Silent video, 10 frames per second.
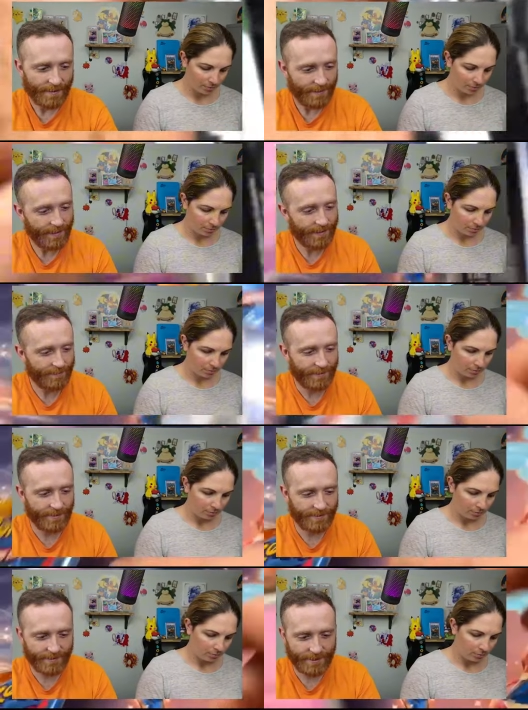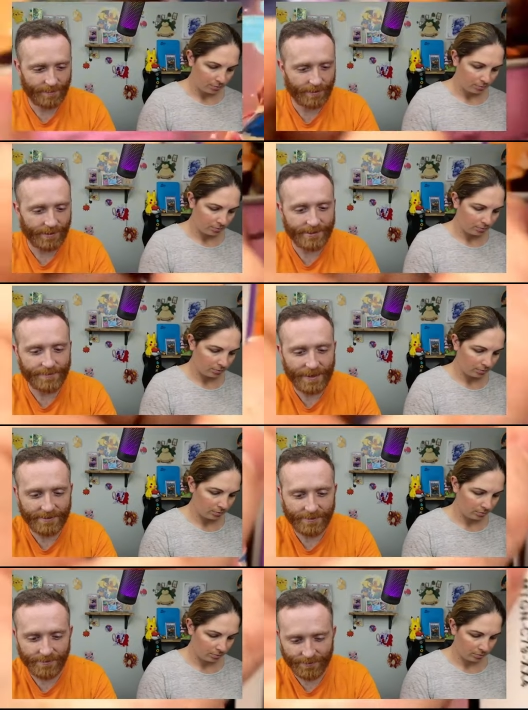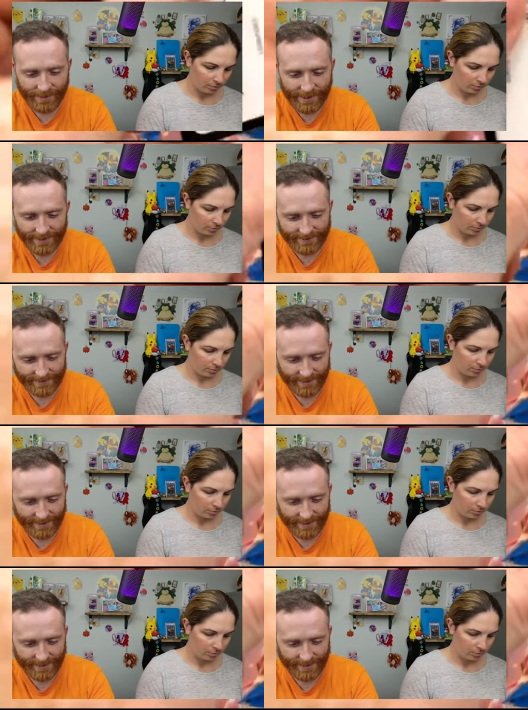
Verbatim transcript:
Speaker 1: Yep, and typically it's about two to three hits,